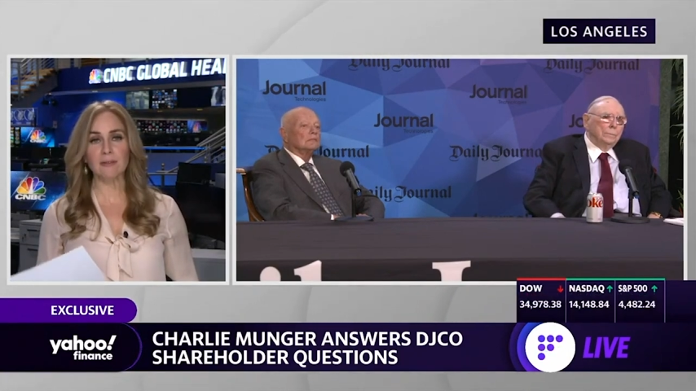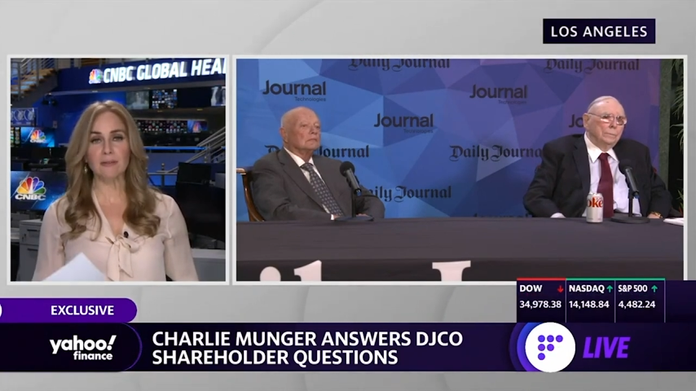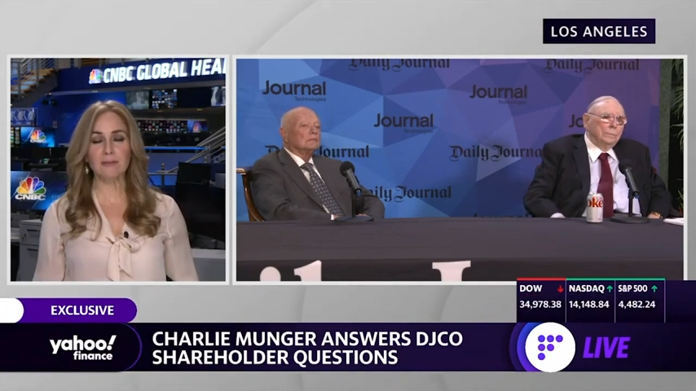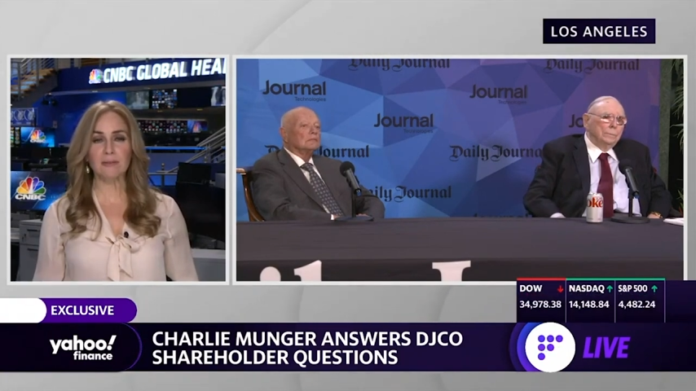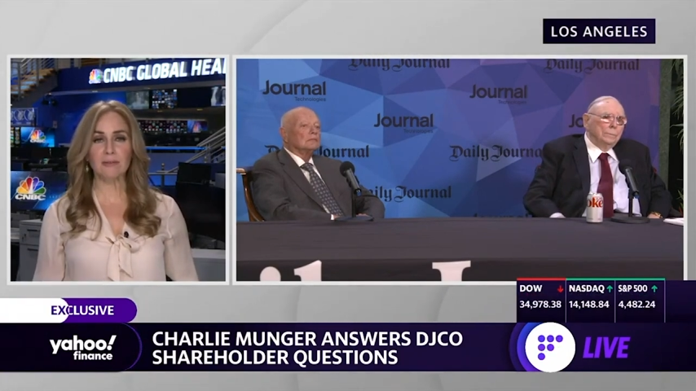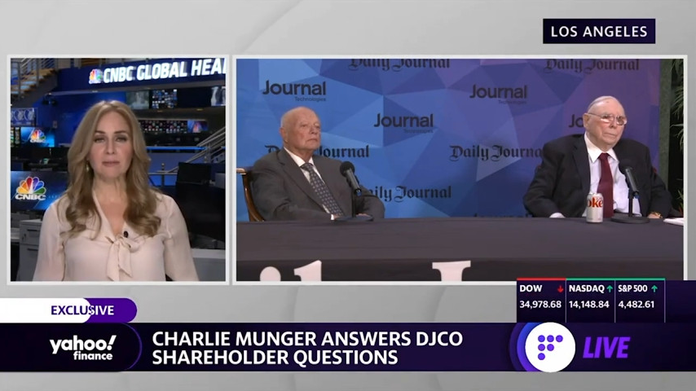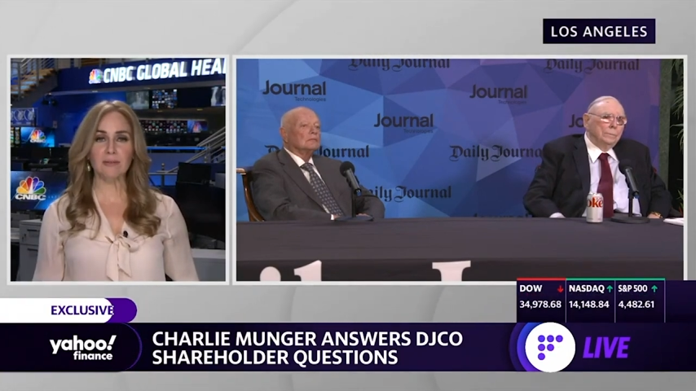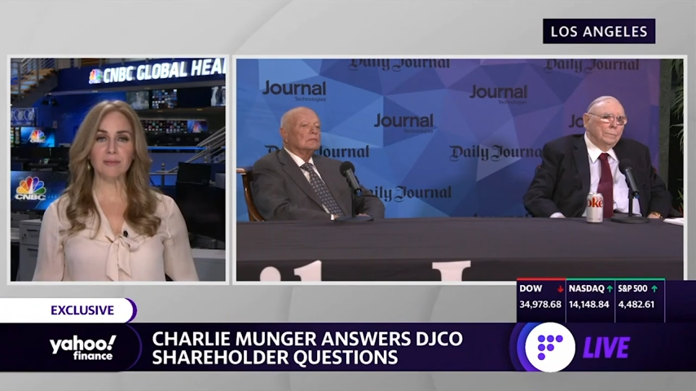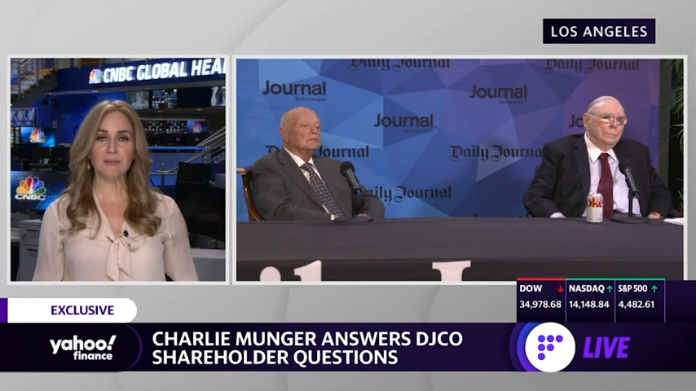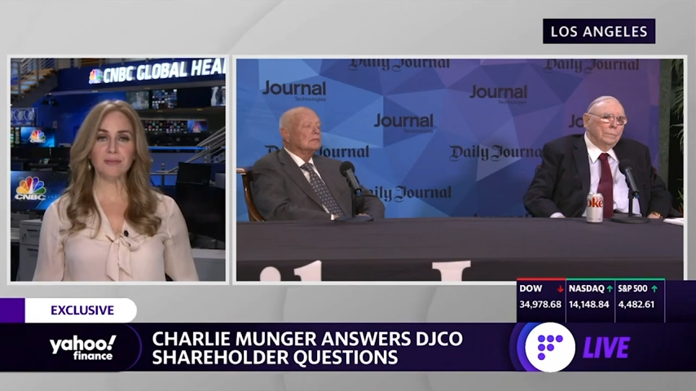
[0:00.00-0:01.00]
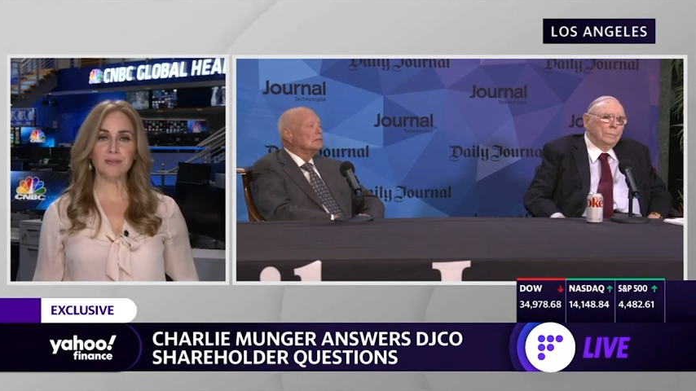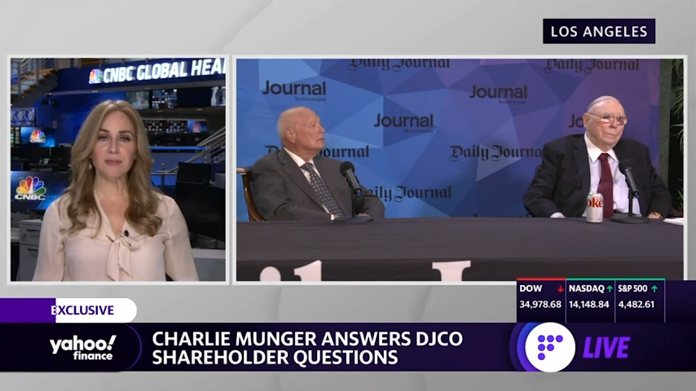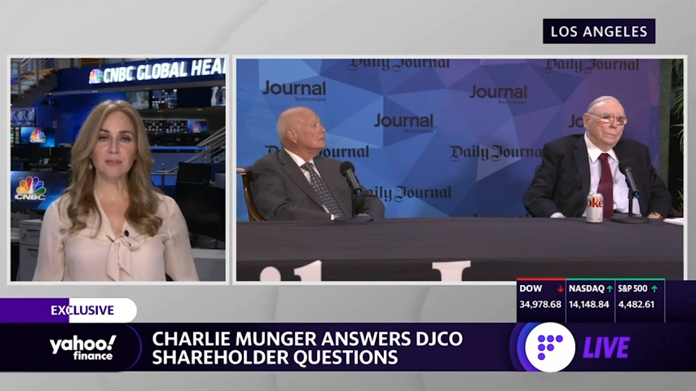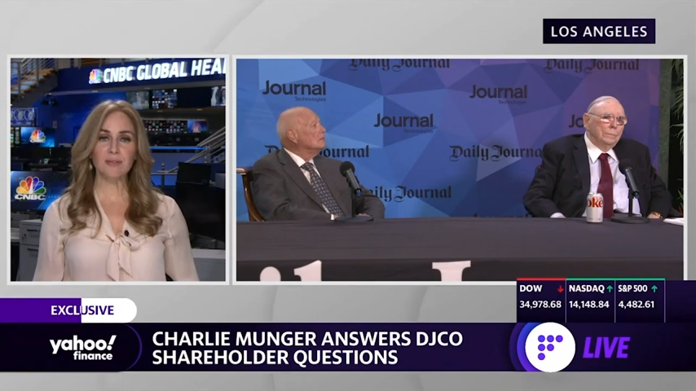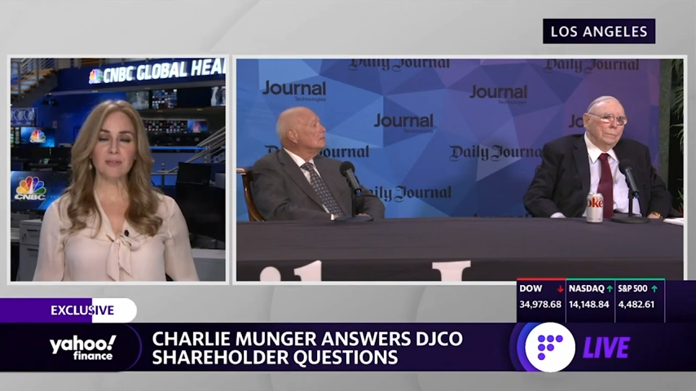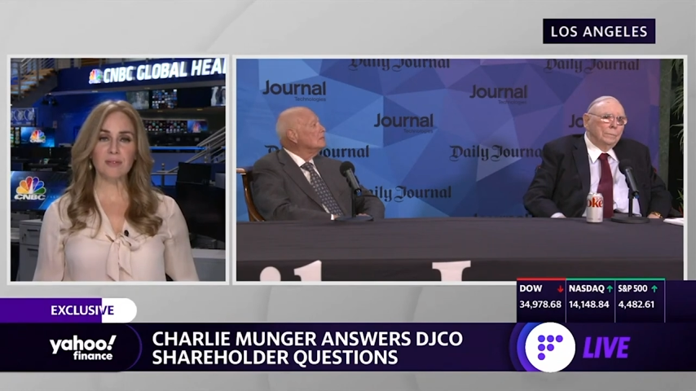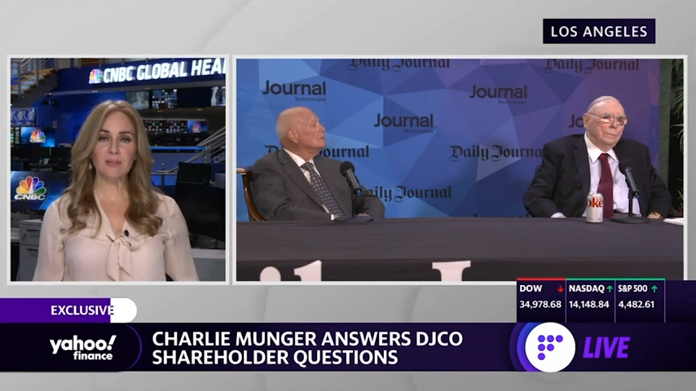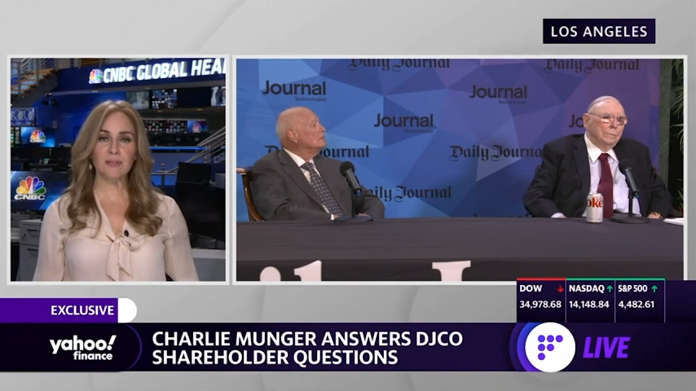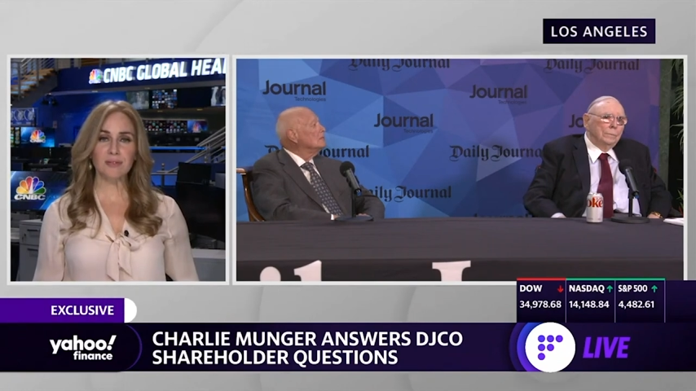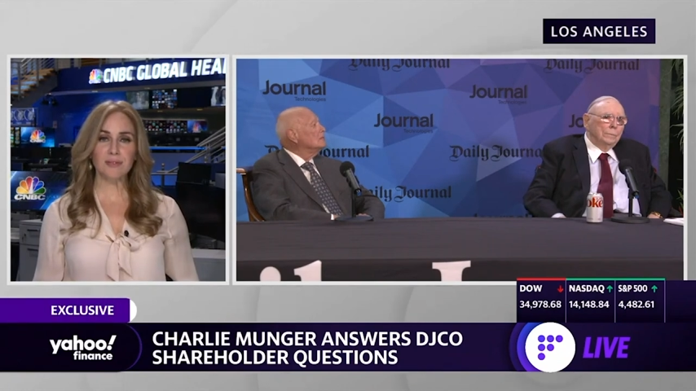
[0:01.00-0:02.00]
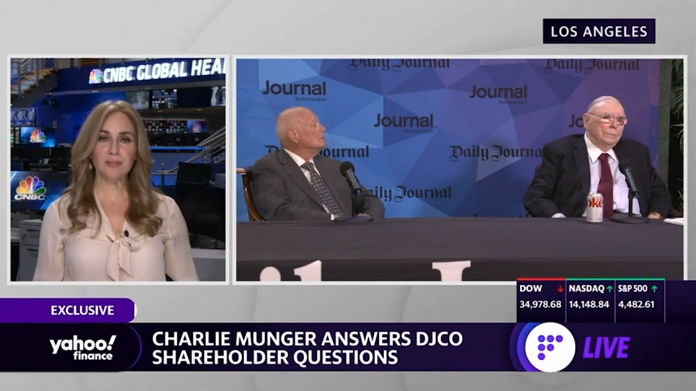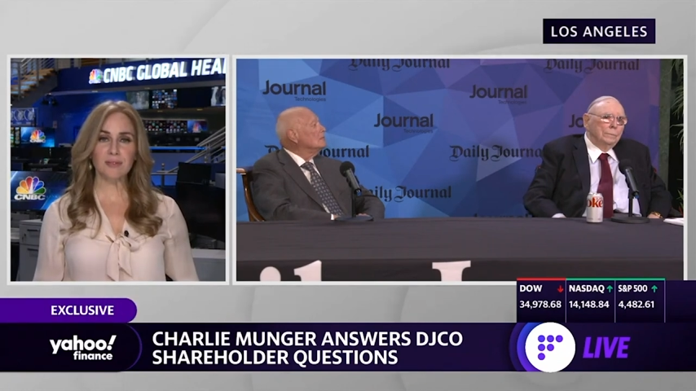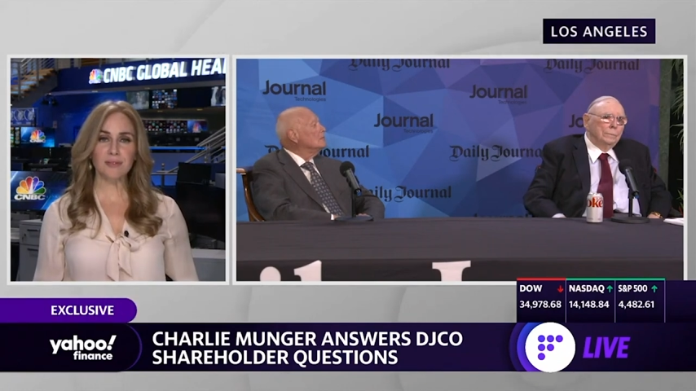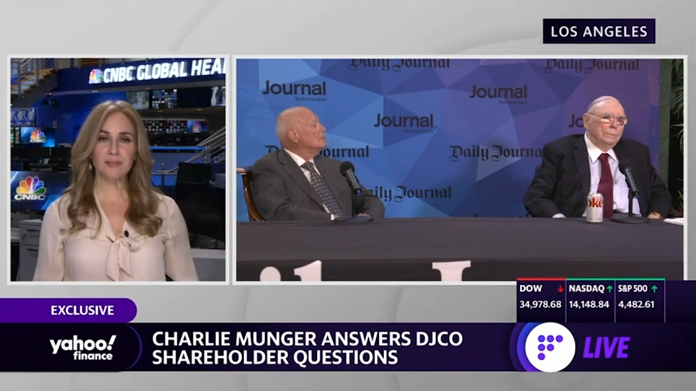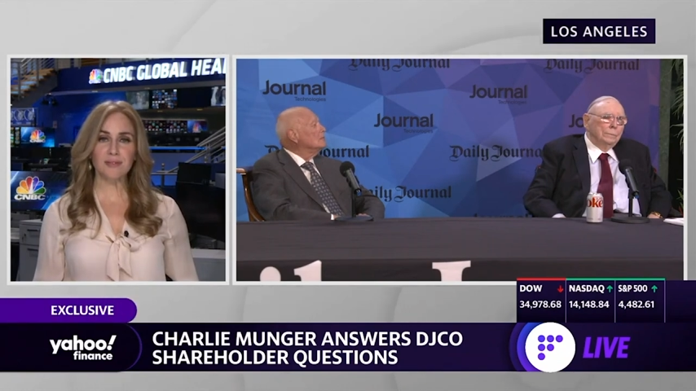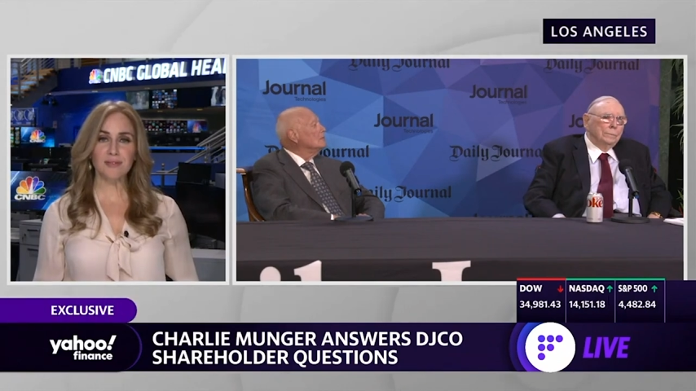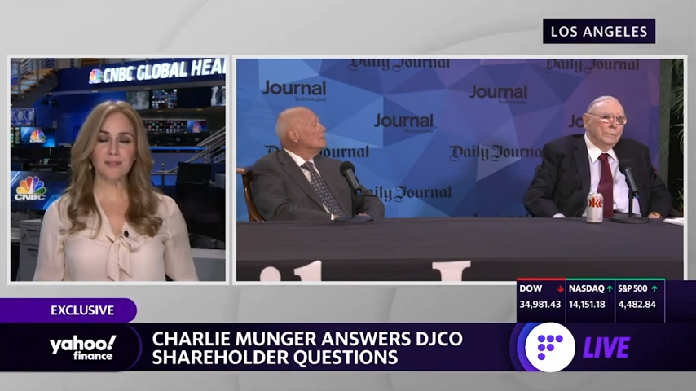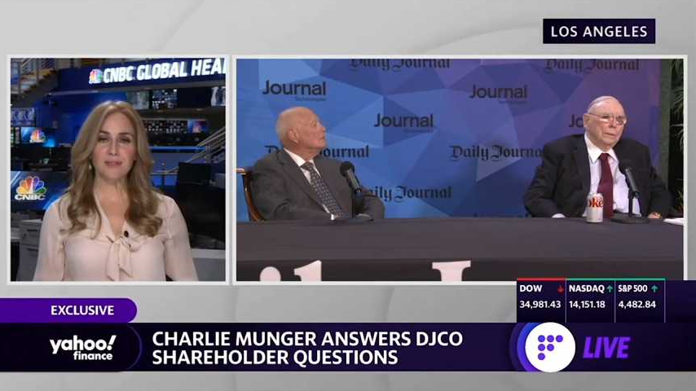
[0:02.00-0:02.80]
(silence)